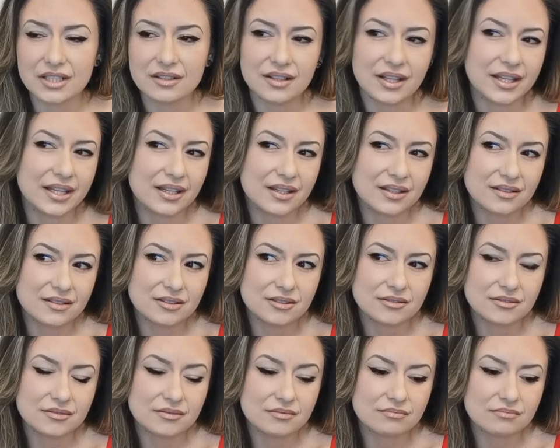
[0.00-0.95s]
like
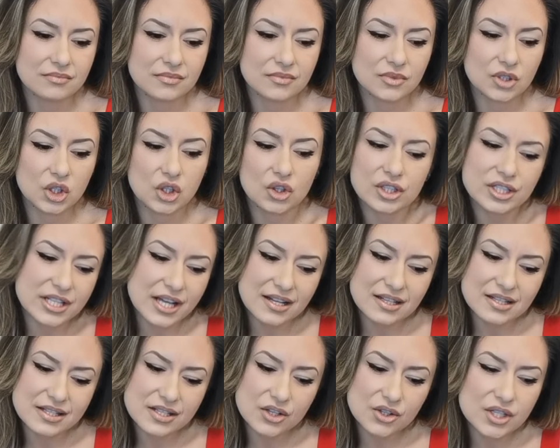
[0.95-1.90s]
looked
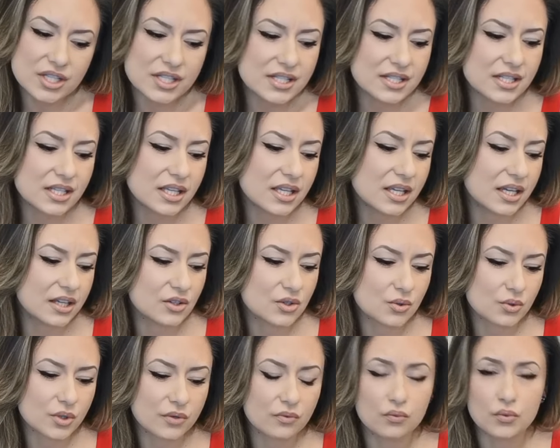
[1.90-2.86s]
at seriously and
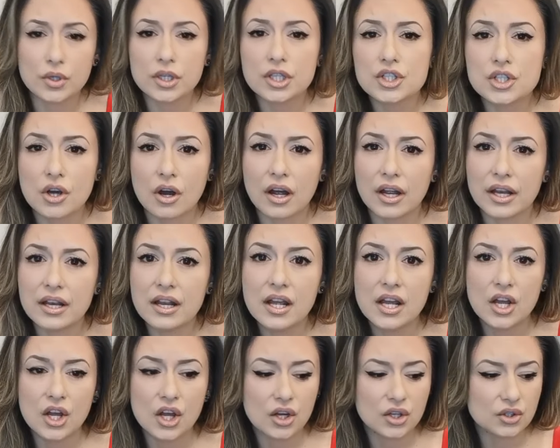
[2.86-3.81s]
sort of worked on,
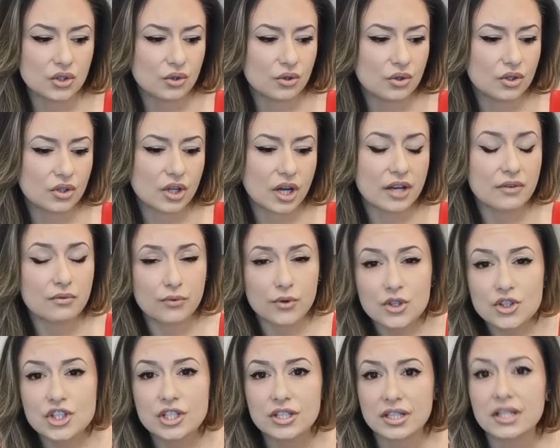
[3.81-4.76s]
you'll
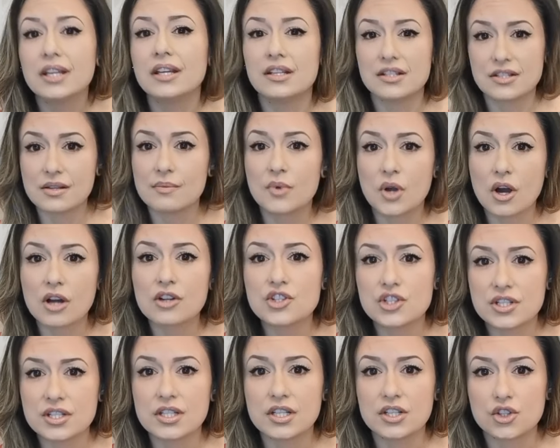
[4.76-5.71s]
unfortunately
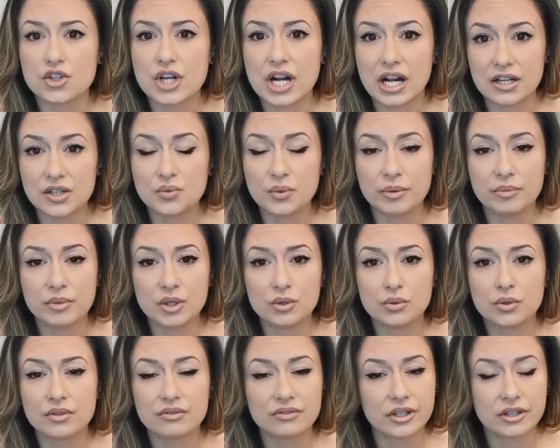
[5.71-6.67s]
subconsciously attract women
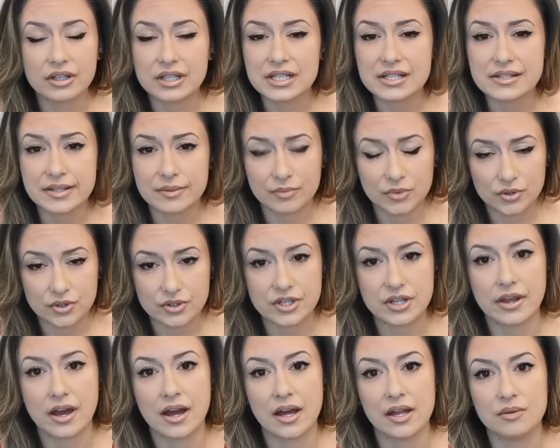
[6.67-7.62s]
who are very similar to
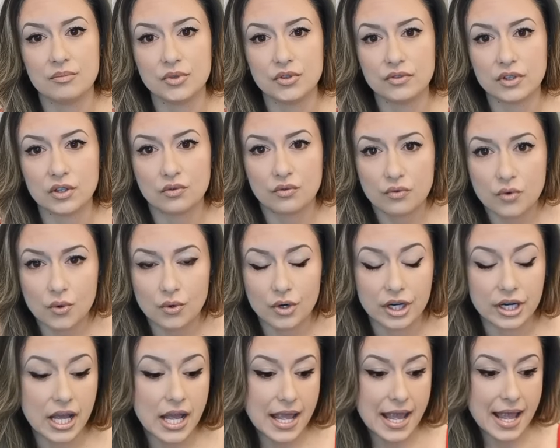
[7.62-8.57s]
that moving
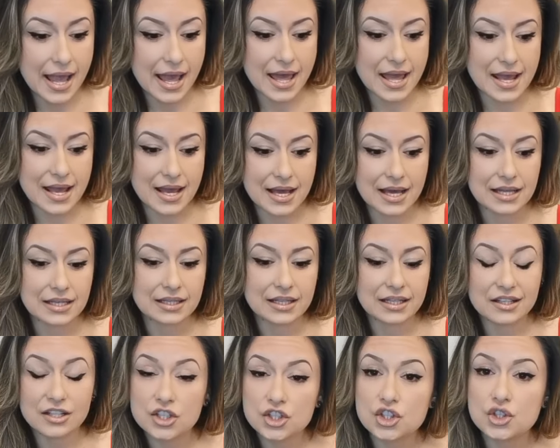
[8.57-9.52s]
forward. And
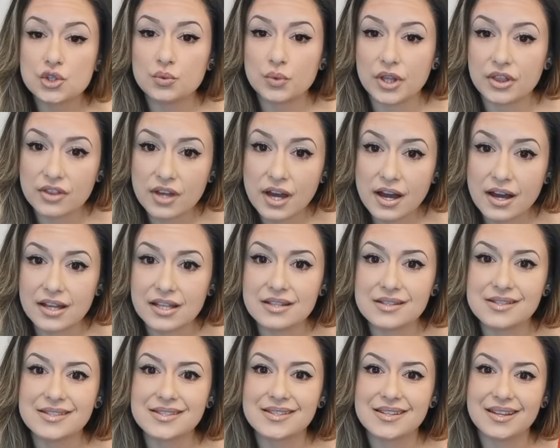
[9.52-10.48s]
the issue with that
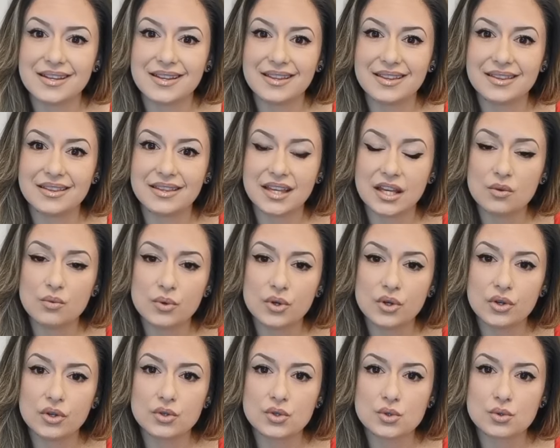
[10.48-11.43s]
is they
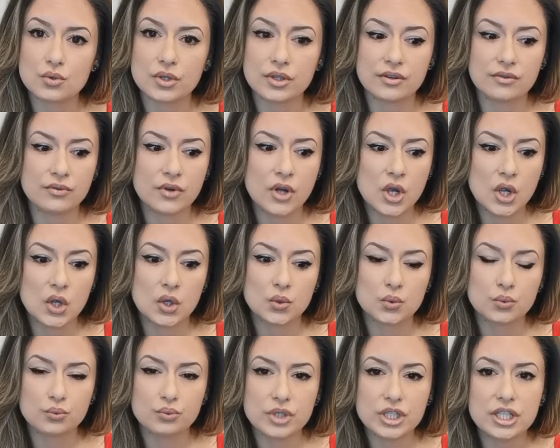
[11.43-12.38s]
will sort of
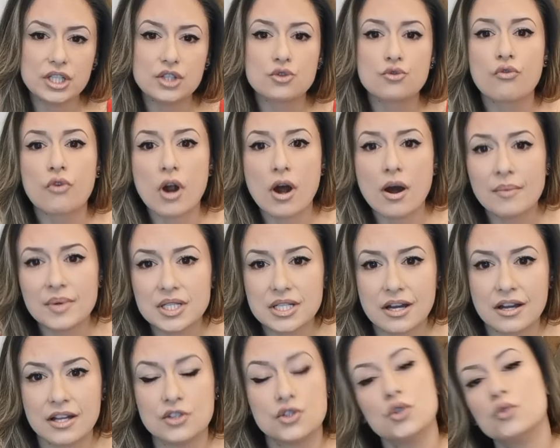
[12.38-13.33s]

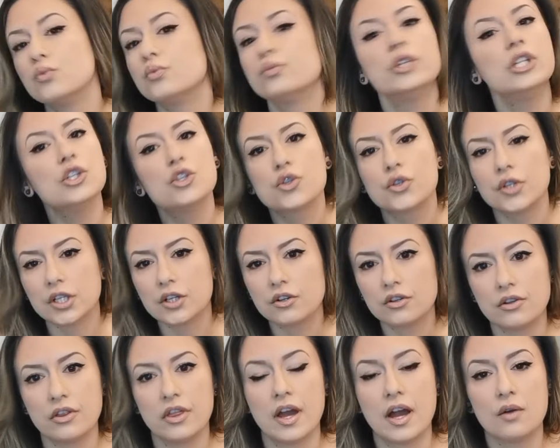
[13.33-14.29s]
re-traumatize you,
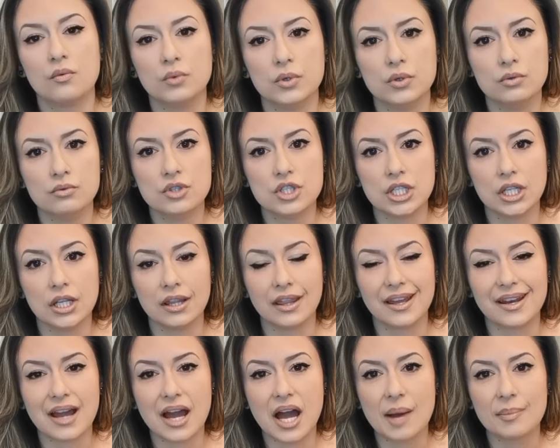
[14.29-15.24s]
re-trigger that wounding
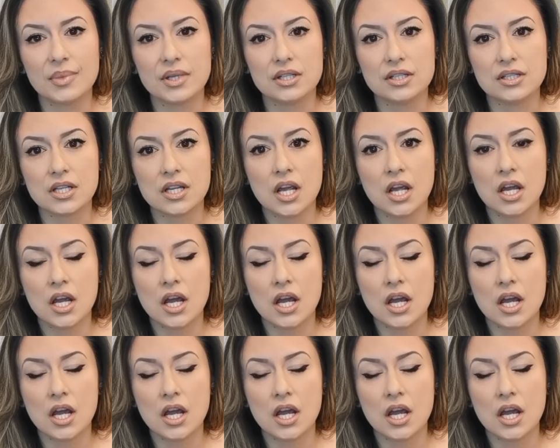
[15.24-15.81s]
that happened